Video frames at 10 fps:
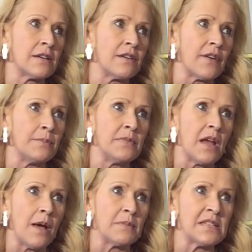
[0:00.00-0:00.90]
If I'm
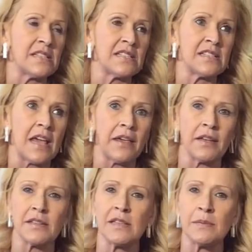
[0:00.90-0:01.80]
not
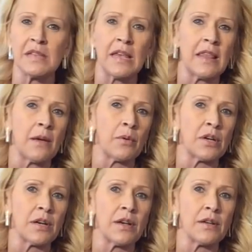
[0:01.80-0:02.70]
mistaken, it seems like they
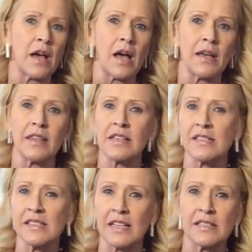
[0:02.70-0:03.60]
were uh, in the
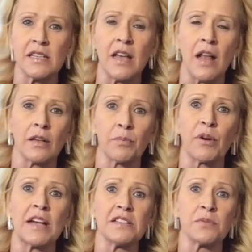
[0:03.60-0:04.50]

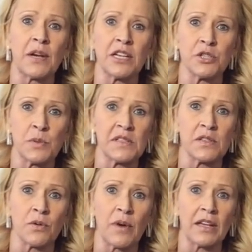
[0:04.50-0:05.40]
$60 price range was
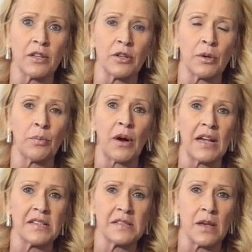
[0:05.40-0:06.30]
their regular
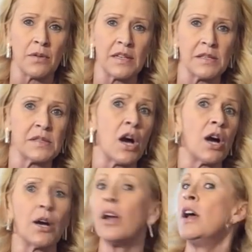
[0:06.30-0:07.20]
price. So these
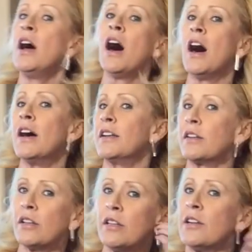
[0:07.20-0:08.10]
are on
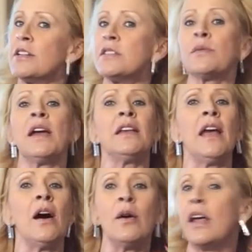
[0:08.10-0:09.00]
clearance right
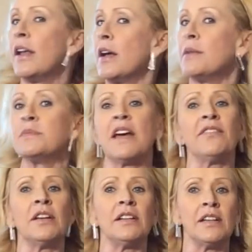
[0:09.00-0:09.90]
now and I am
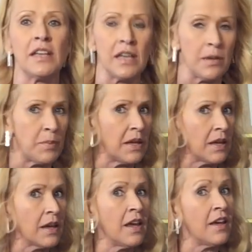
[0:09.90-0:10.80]
definitely keeping
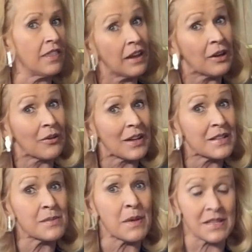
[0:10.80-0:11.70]
the
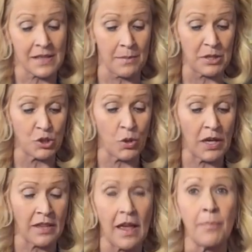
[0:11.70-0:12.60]
earrings because I'm
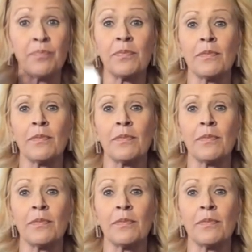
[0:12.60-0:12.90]
enjoying them.